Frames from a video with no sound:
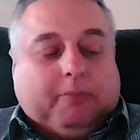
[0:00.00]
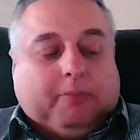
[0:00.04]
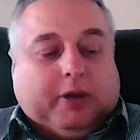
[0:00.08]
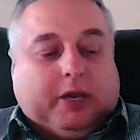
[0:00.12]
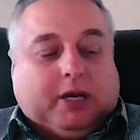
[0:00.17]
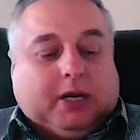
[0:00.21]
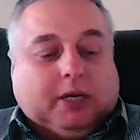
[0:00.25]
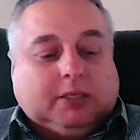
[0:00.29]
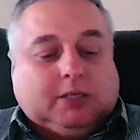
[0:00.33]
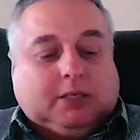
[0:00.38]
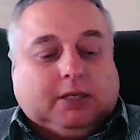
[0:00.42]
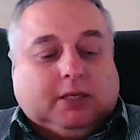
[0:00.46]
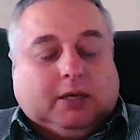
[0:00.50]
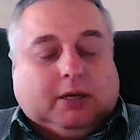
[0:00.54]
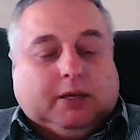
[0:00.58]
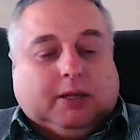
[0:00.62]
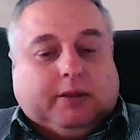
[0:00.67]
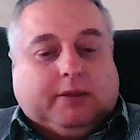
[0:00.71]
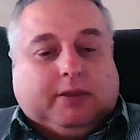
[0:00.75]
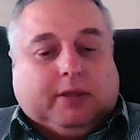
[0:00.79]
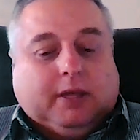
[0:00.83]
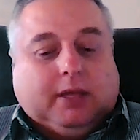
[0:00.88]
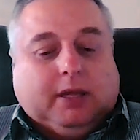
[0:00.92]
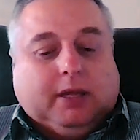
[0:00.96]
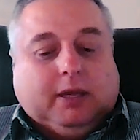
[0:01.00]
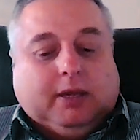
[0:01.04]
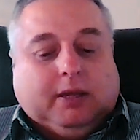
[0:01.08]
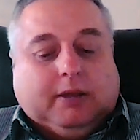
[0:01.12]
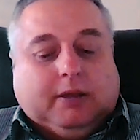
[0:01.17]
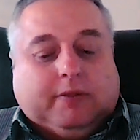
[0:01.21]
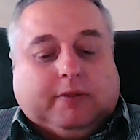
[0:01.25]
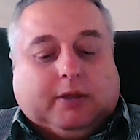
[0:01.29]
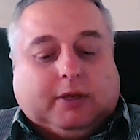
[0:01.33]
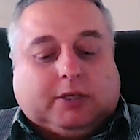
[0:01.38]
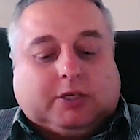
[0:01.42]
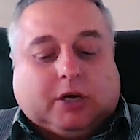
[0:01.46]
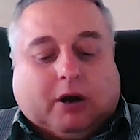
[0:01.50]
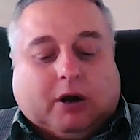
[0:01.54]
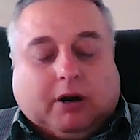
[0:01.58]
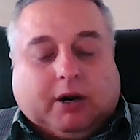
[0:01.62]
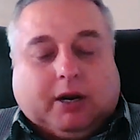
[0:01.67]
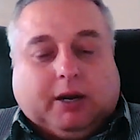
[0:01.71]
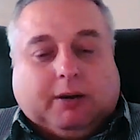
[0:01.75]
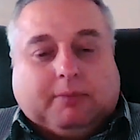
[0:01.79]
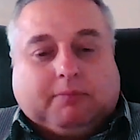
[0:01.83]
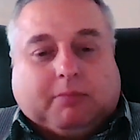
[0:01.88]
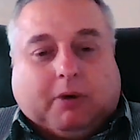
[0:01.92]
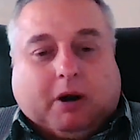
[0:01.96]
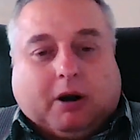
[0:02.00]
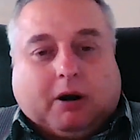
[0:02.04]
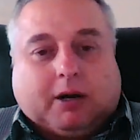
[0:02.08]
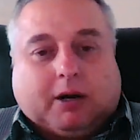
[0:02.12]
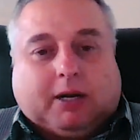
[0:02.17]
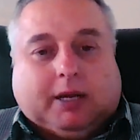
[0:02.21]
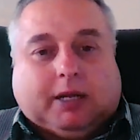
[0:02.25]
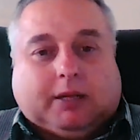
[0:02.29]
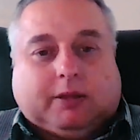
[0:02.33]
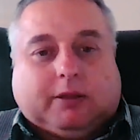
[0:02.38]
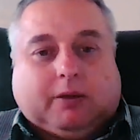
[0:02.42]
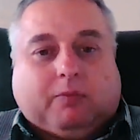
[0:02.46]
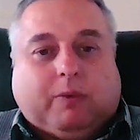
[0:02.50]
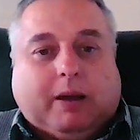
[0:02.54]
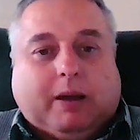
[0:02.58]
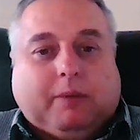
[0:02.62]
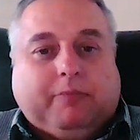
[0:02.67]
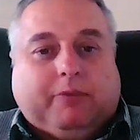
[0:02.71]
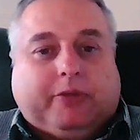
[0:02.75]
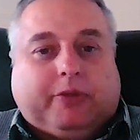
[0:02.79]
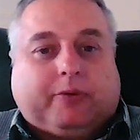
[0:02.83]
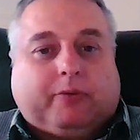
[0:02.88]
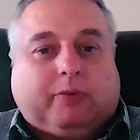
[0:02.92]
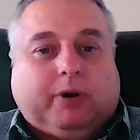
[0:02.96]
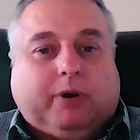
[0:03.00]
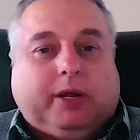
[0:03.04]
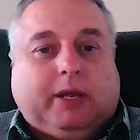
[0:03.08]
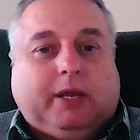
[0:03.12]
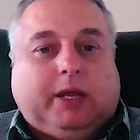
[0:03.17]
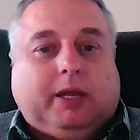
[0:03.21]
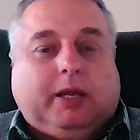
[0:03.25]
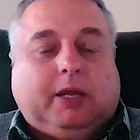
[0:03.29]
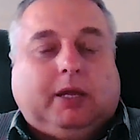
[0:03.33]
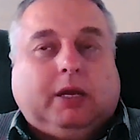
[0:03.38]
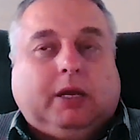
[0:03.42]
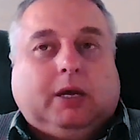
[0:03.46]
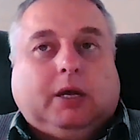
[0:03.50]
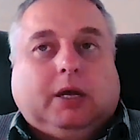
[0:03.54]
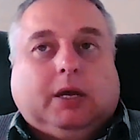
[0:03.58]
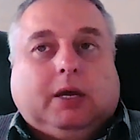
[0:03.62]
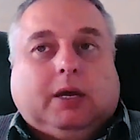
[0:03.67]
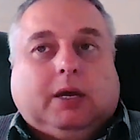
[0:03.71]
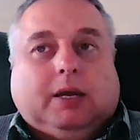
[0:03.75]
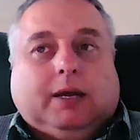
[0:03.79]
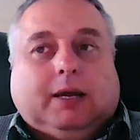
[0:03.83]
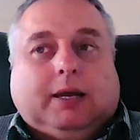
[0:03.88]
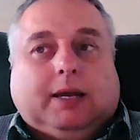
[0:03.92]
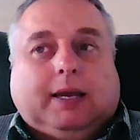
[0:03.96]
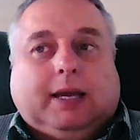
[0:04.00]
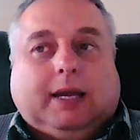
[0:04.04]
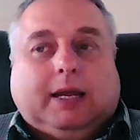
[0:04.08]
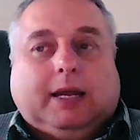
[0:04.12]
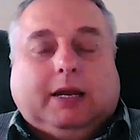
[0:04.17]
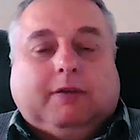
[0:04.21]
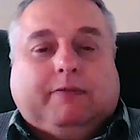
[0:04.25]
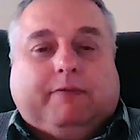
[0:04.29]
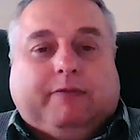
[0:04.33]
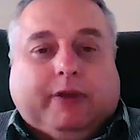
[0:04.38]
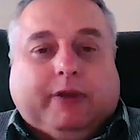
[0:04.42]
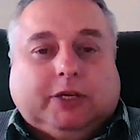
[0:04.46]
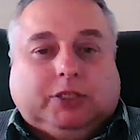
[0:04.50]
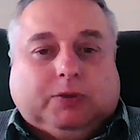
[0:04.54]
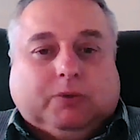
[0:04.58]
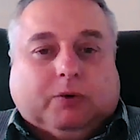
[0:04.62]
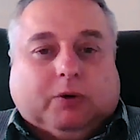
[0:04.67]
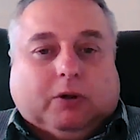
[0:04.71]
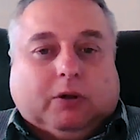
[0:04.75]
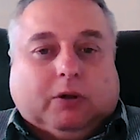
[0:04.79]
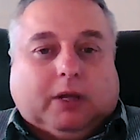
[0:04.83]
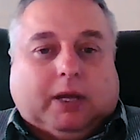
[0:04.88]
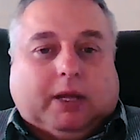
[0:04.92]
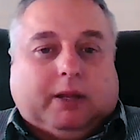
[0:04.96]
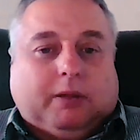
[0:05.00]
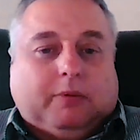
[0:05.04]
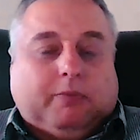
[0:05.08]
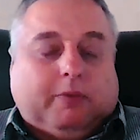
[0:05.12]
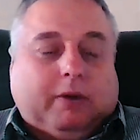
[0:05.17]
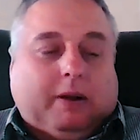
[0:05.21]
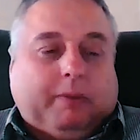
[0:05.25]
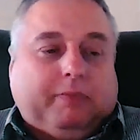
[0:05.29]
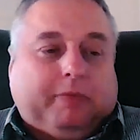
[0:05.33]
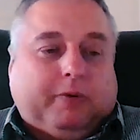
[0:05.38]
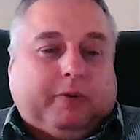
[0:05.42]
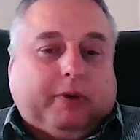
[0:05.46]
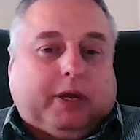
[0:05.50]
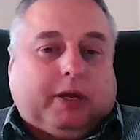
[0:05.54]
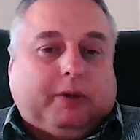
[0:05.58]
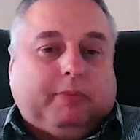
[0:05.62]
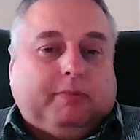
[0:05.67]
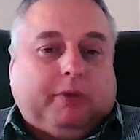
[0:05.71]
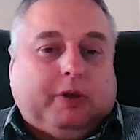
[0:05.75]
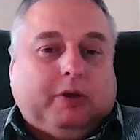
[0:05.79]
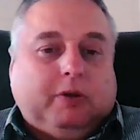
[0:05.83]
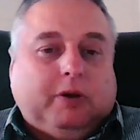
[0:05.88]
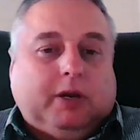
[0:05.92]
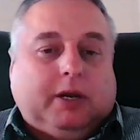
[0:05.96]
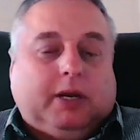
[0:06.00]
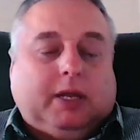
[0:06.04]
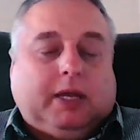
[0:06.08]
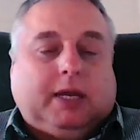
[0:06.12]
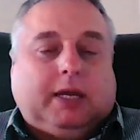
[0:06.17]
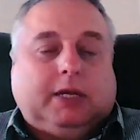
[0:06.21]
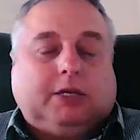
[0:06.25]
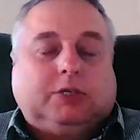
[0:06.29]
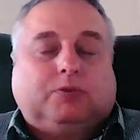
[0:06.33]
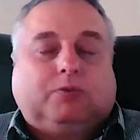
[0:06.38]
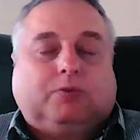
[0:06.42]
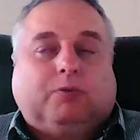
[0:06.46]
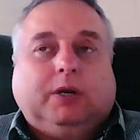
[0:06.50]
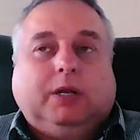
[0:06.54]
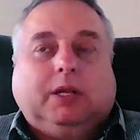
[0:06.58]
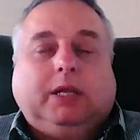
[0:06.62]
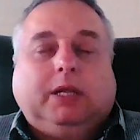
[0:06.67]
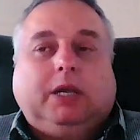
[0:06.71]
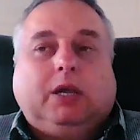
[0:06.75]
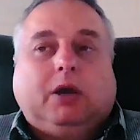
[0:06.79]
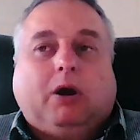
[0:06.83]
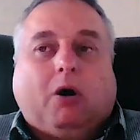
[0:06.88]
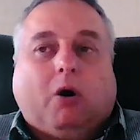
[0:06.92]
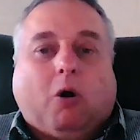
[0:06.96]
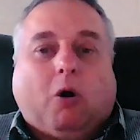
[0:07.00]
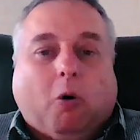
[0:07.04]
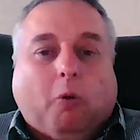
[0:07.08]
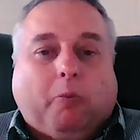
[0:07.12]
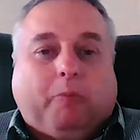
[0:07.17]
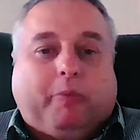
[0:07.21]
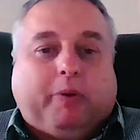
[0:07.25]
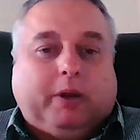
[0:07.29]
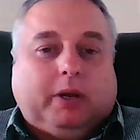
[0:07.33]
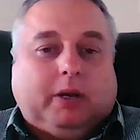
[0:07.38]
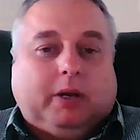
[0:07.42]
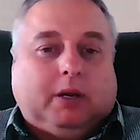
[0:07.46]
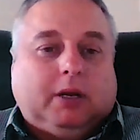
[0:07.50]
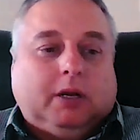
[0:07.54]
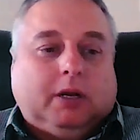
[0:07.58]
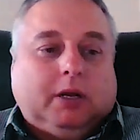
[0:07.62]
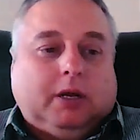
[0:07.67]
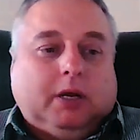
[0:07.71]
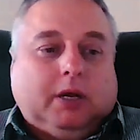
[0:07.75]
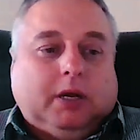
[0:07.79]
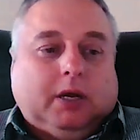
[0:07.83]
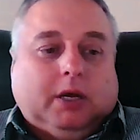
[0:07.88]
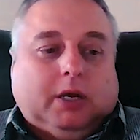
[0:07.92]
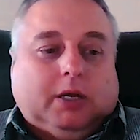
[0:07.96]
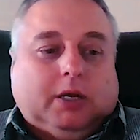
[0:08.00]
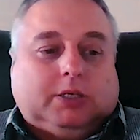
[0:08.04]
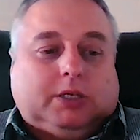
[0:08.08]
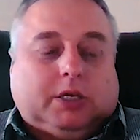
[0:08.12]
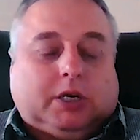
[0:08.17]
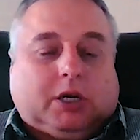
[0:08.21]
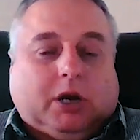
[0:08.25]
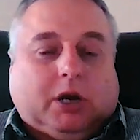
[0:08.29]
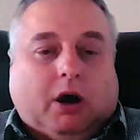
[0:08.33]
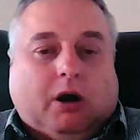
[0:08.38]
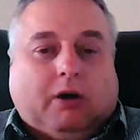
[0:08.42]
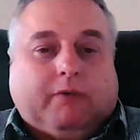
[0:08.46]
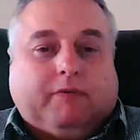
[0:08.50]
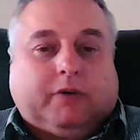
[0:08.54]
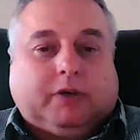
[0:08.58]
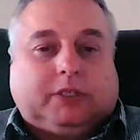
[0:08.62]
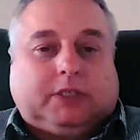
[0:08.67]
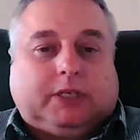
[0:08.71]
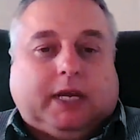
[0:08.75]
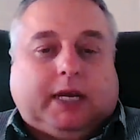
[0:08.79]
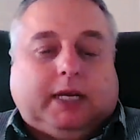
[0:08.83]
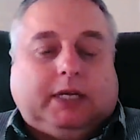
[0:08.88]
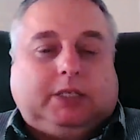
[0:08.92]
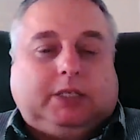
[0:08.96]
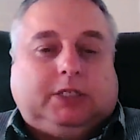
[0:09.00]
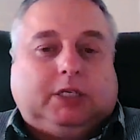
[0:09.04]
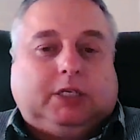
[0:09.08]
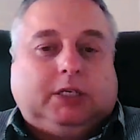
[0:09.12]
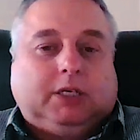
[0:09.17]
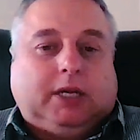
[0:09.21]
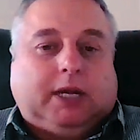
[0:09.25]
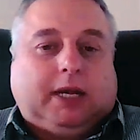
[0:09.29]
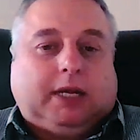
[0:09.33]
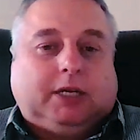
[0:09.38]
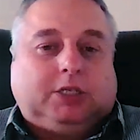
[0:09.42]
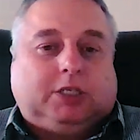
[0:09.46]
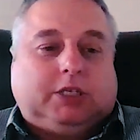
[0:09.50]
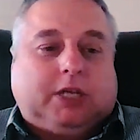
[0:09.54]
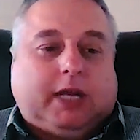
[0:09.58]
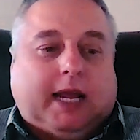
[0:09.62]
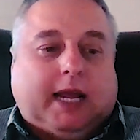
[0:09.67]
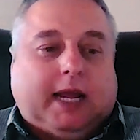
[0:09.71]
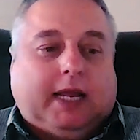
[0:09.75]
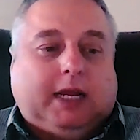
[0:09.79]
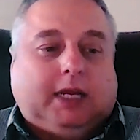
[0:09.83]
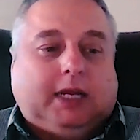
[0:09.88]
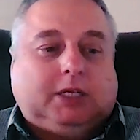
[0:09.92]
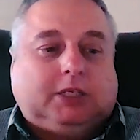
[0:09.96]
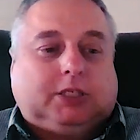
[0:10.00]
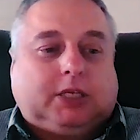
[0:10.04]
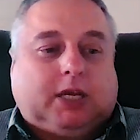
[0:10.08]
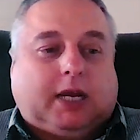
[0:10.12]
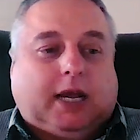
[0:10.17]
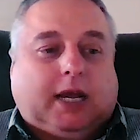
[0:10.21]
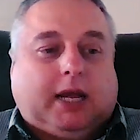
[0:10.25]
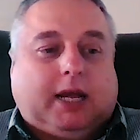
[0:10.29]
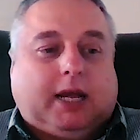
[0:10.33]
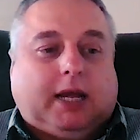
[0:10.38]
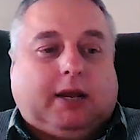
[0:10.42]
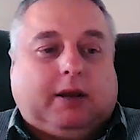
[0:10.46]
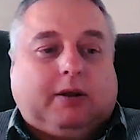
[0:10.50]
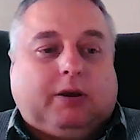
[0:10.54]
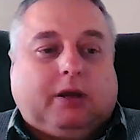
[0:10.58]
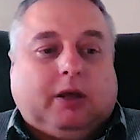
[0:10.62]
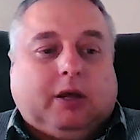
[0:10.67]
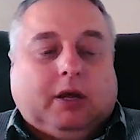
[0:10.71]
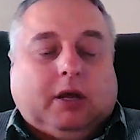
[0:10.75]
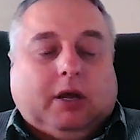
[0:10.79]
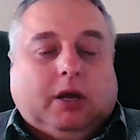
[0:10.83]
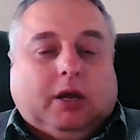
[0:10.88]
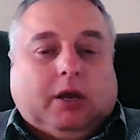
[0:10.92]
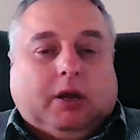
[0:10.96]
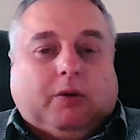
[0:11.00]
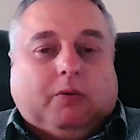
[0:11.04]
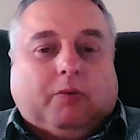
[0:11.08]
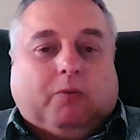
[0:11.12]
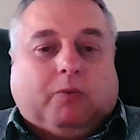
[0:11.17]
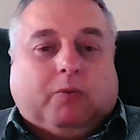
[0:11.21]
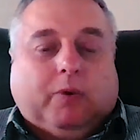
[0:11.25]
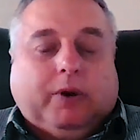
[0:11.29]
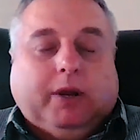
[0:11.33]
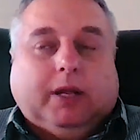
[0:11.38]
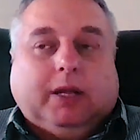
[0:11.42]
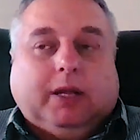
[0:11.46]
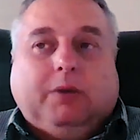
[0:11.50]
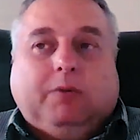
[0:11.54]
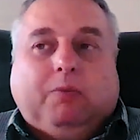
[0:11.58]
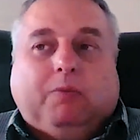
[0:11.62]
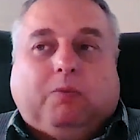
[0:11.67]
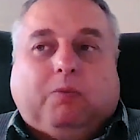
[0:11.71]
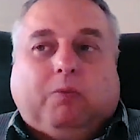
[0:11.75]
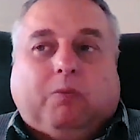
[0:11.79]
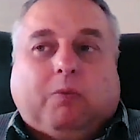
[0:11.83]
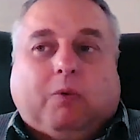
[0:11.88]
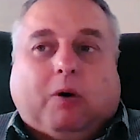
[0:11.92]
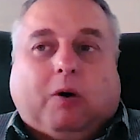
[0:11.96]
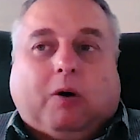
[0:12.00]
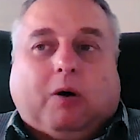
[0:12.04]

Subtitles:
because of the target market, the Web3 individual and the Web3 community is really open to conversation and change, and really